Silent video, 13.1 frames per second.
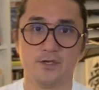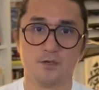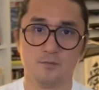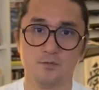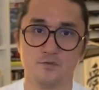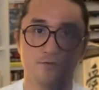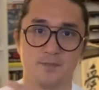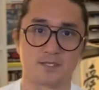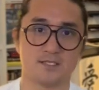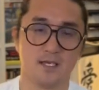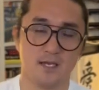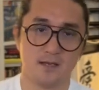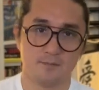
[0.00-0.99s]
your movements,
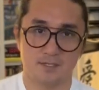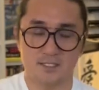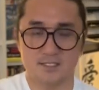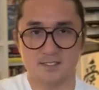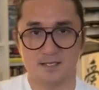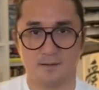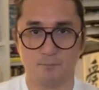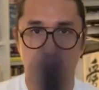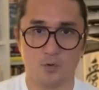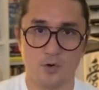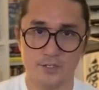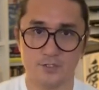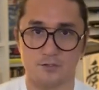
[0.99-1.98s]
but at some
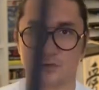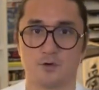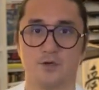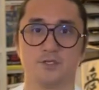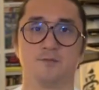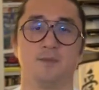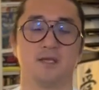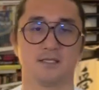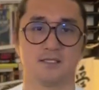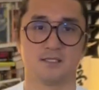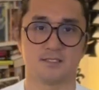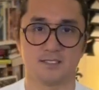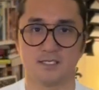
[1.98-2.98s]
point, you're going to make a
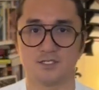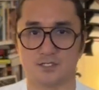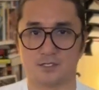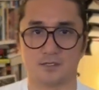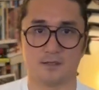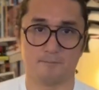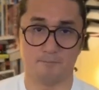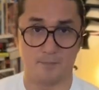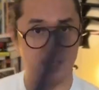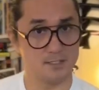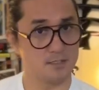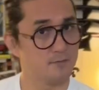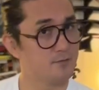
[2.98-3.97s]
decision
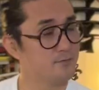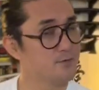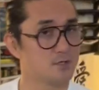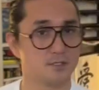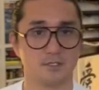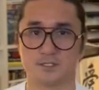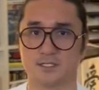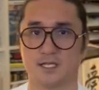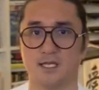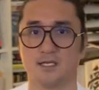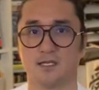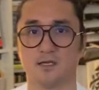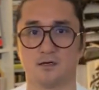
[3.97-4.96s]
based off of your
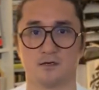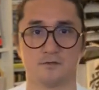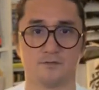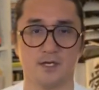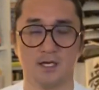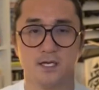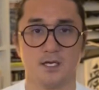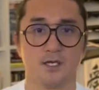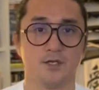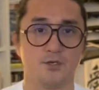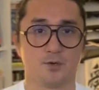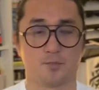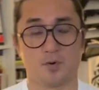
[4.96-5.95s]
understanding of
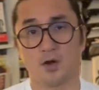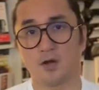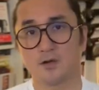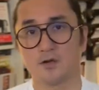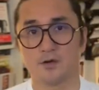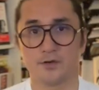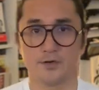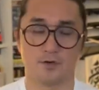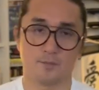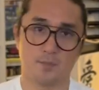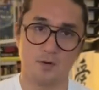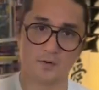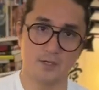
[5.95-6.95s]
your partner, your
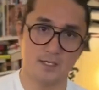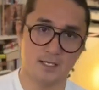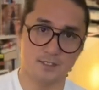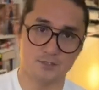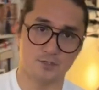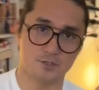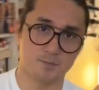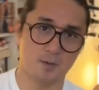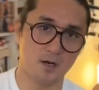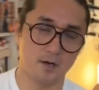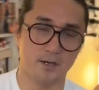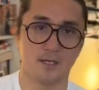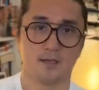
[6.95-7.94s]
opponent, as you're
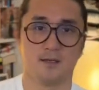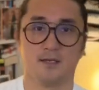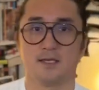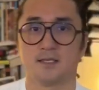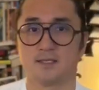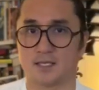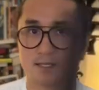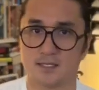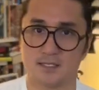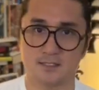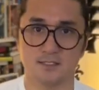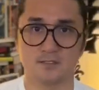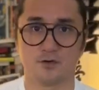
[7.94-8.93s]
sparring, that
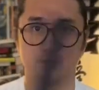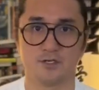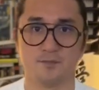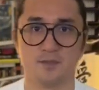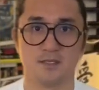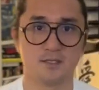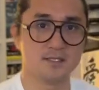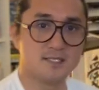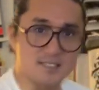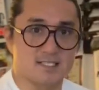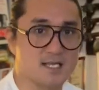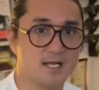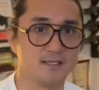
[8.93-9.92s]
this is going to be the
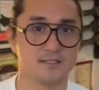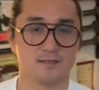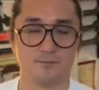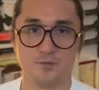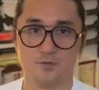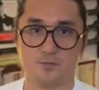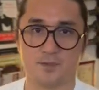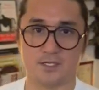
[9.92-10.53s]
decisive movement.